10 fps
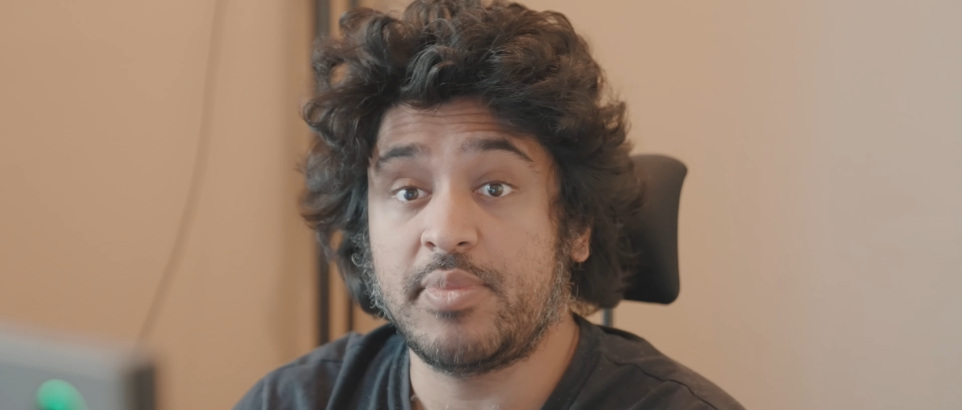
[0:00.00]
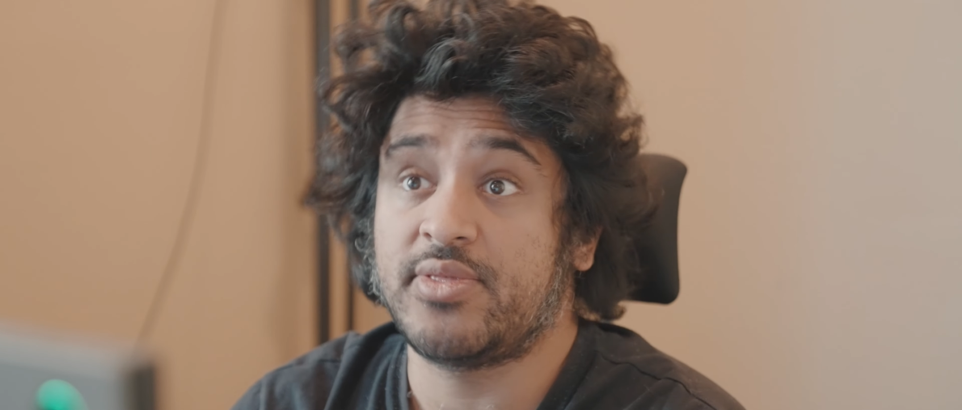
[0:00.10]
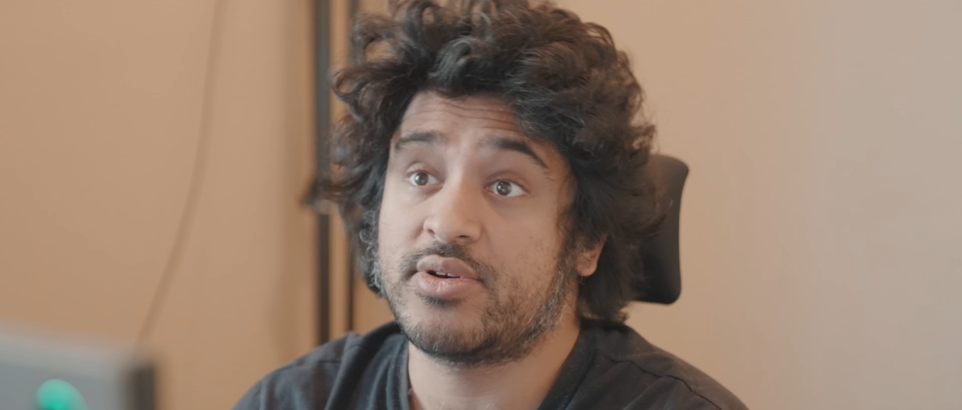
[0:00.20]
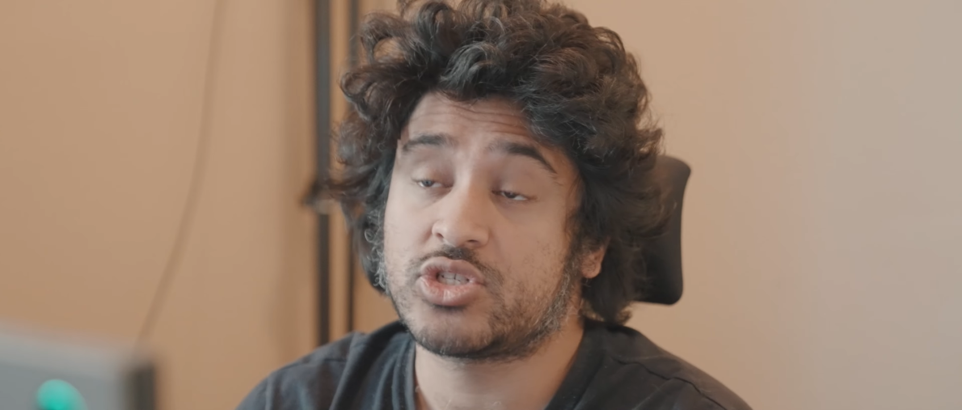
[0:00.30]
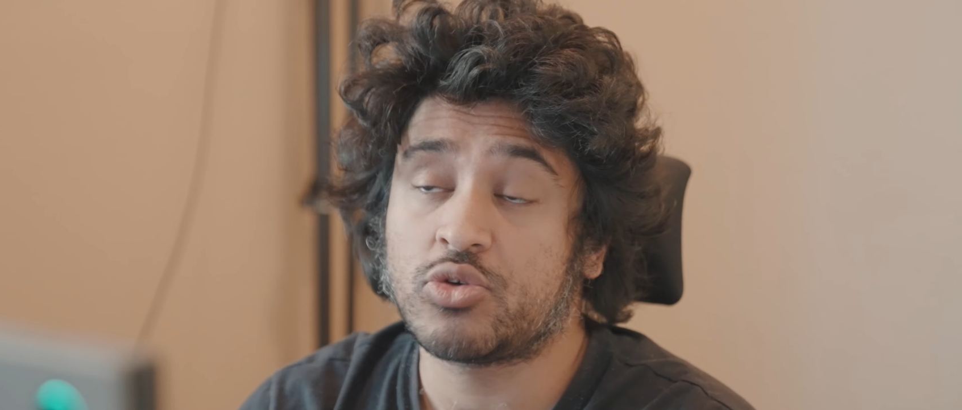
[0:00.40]

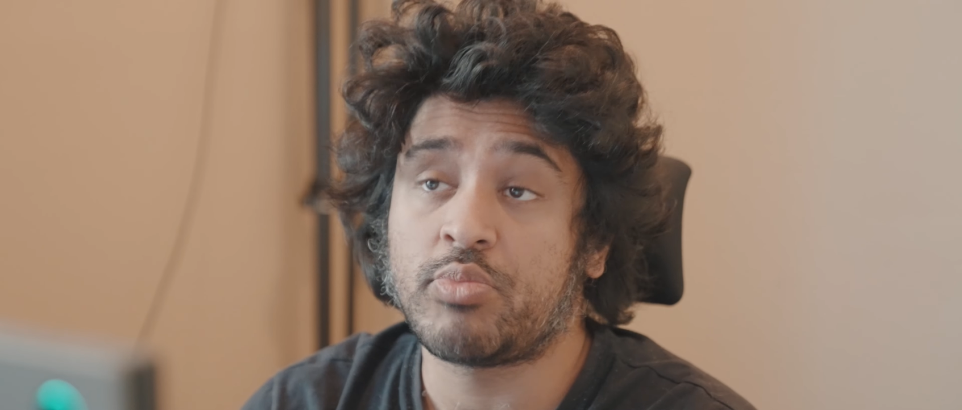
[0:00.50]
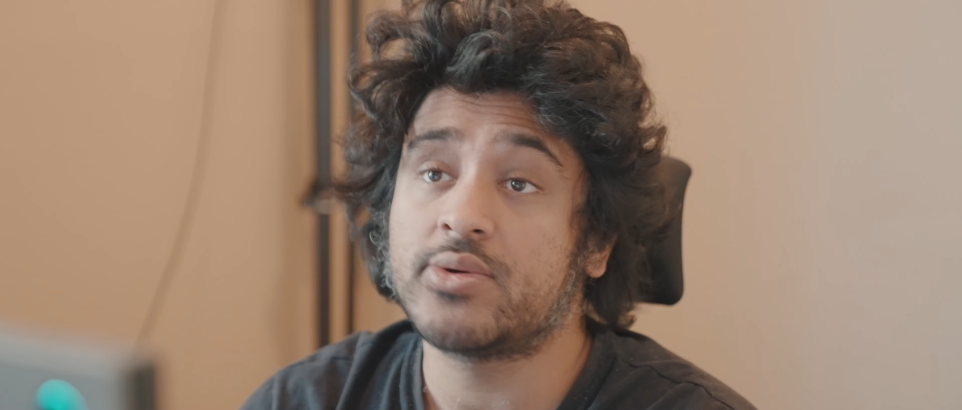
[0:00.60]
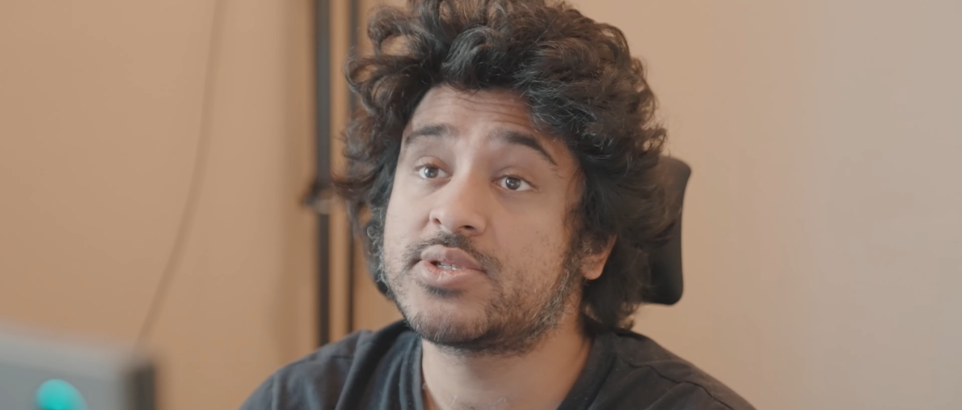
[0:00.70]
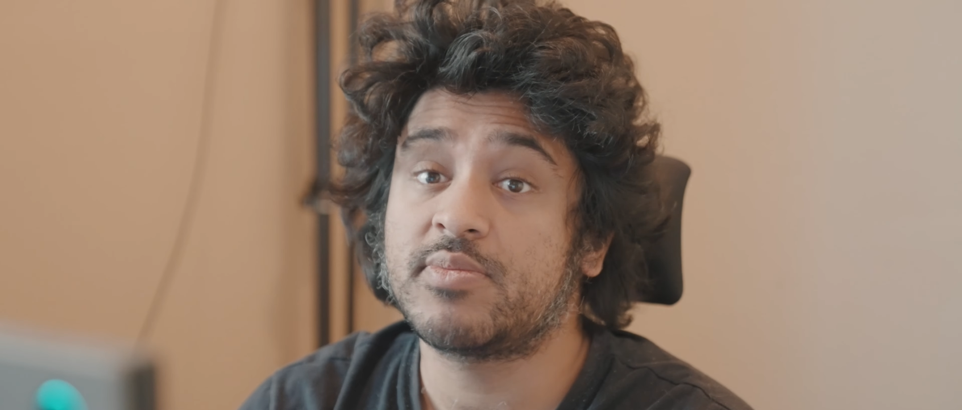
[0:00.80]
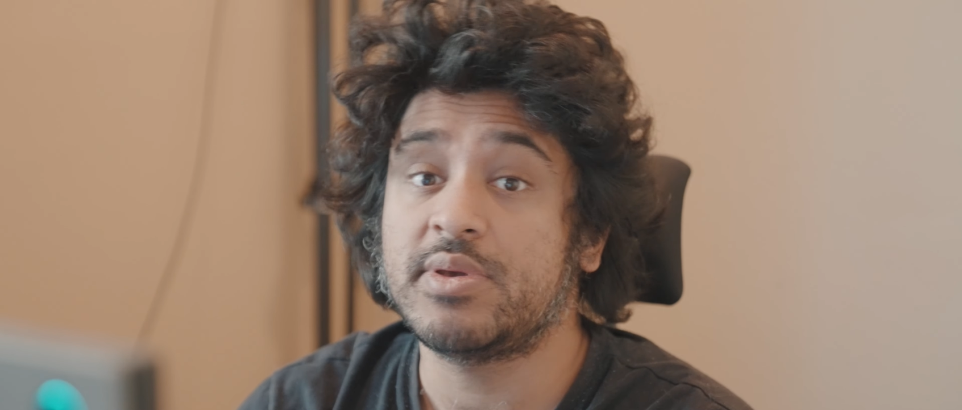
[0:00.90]
and they're
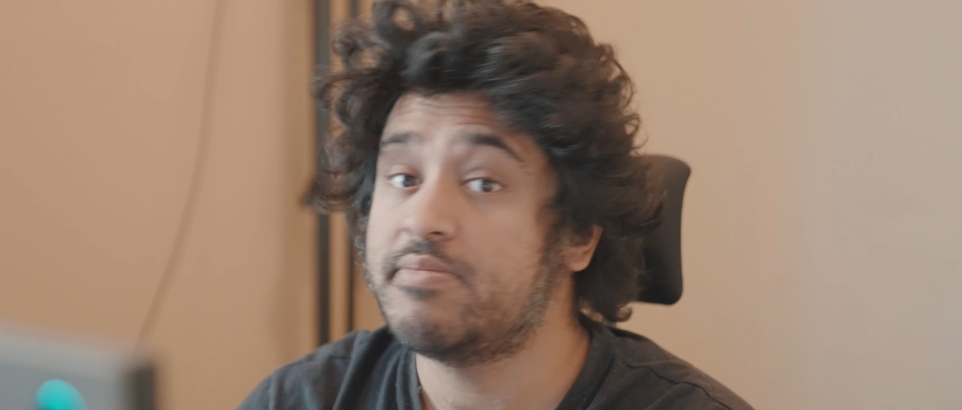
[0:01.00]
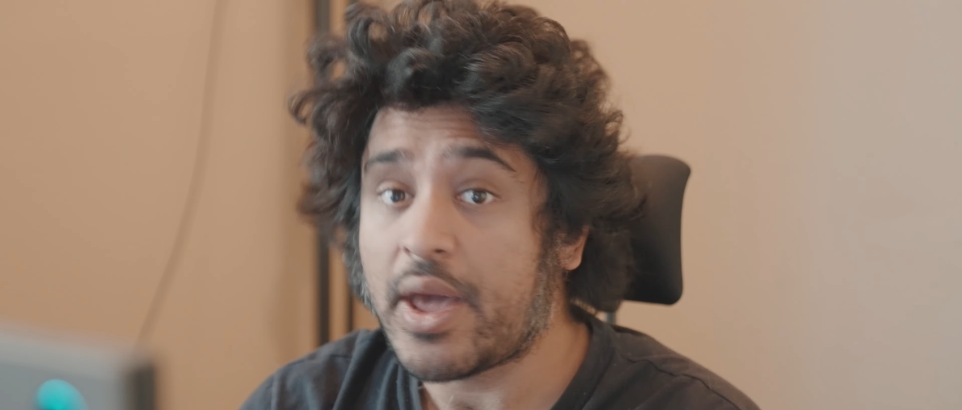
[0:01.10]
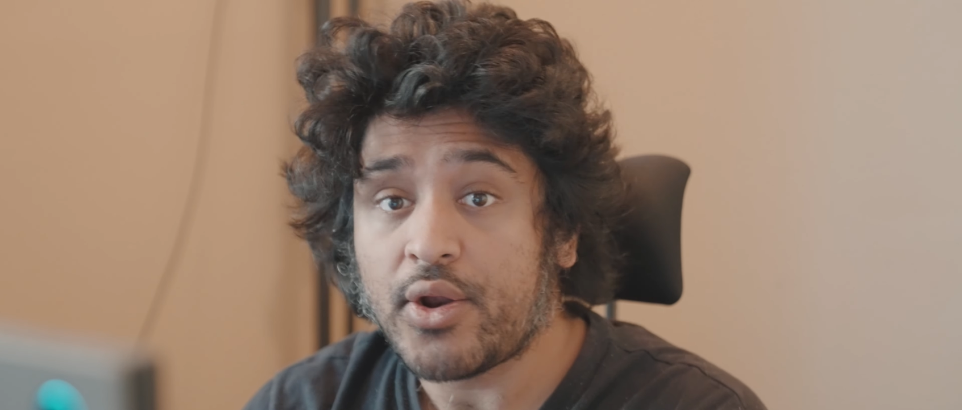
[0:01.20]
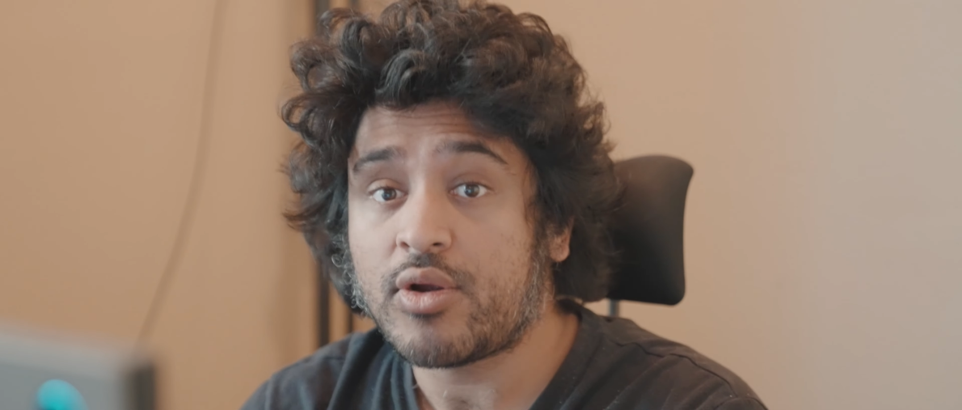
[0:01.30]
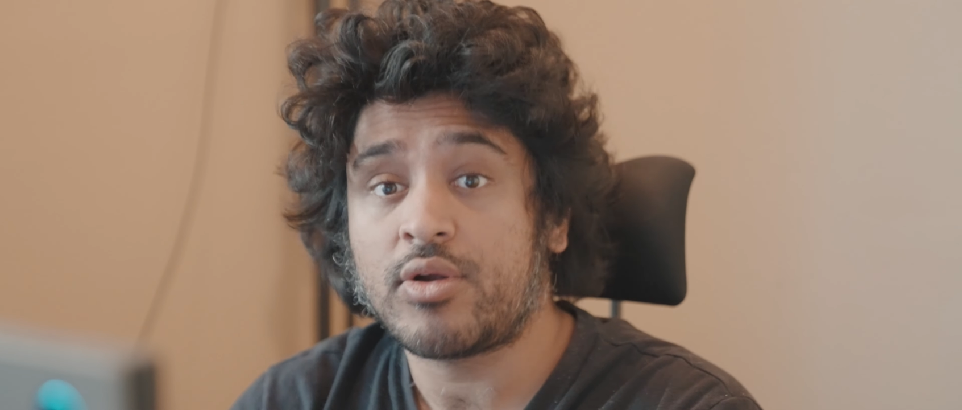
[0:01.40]
supposed to be
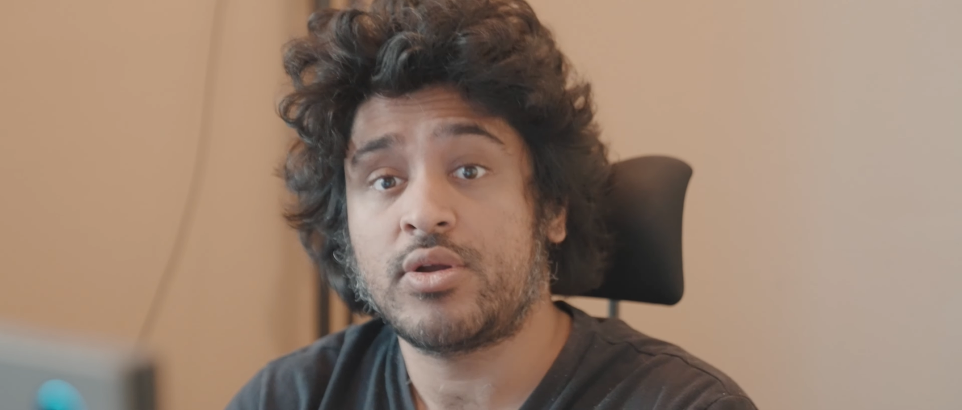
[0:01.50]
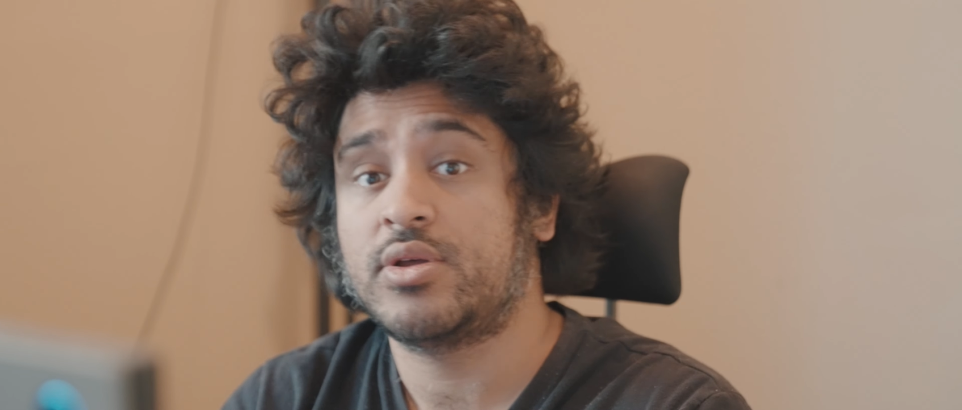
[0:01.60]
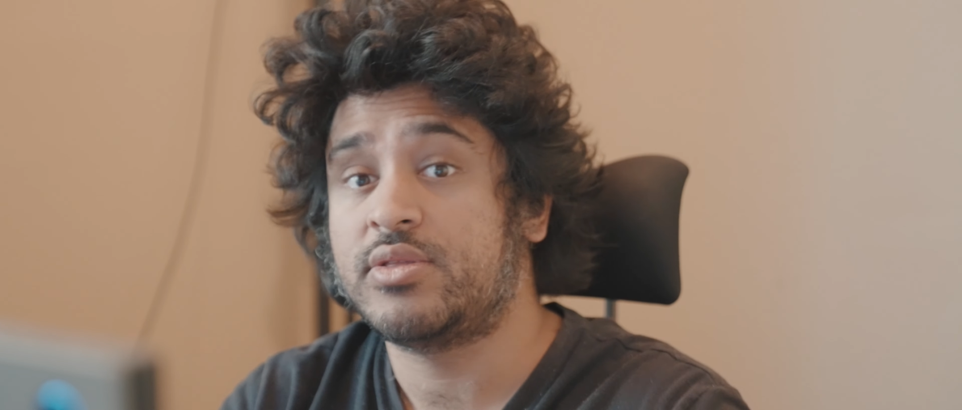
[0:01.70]
better.